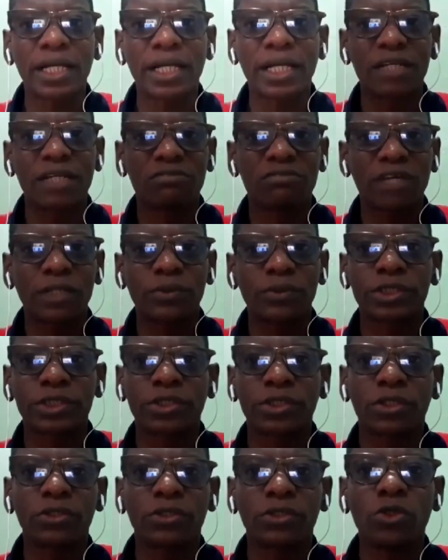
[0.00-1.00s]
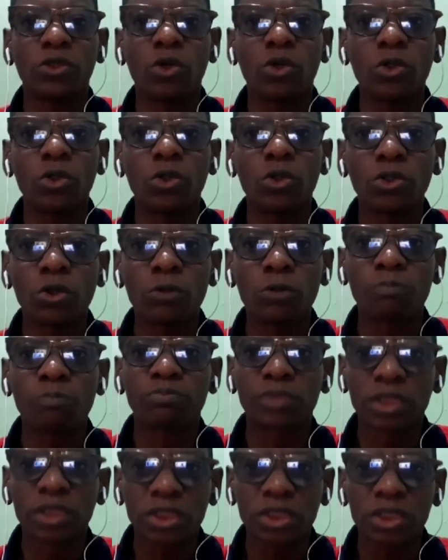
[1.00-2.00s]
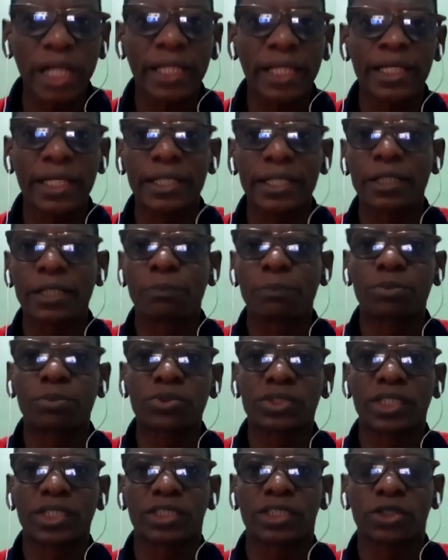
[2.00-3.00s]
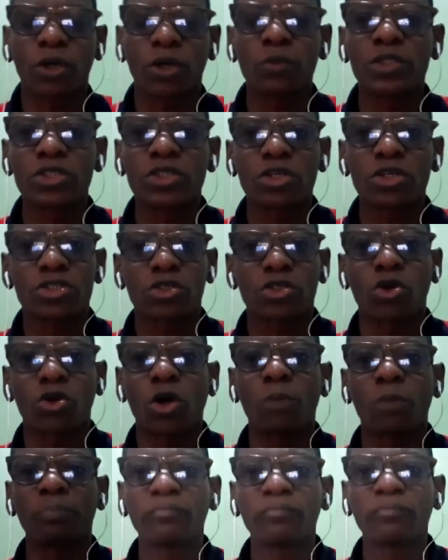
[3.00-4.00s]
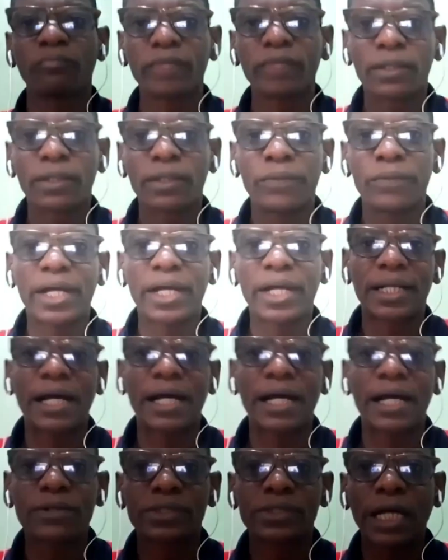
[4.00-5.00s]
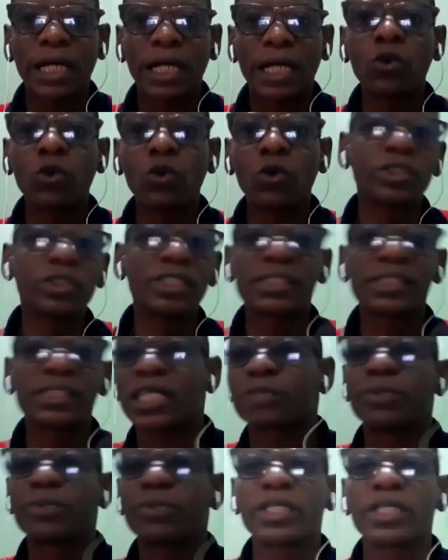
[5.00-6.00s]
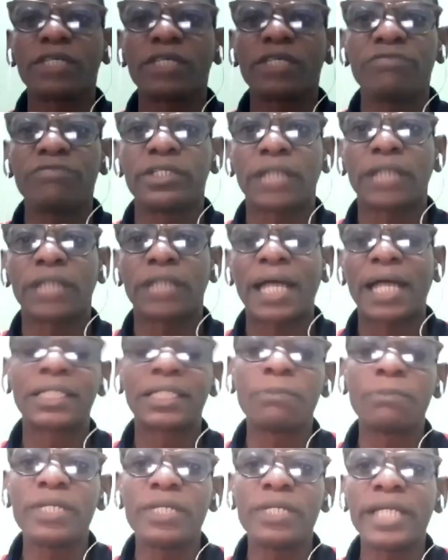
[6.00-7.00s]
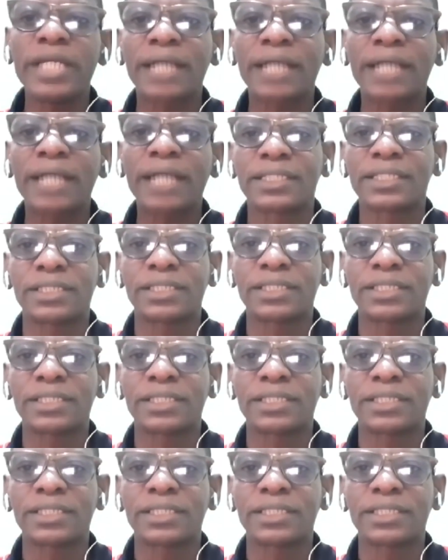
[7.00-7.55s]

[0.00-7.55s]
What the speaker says: and evaluation, no tracking the process. Or we just come, we announce that, oh, this has been given. And the media takes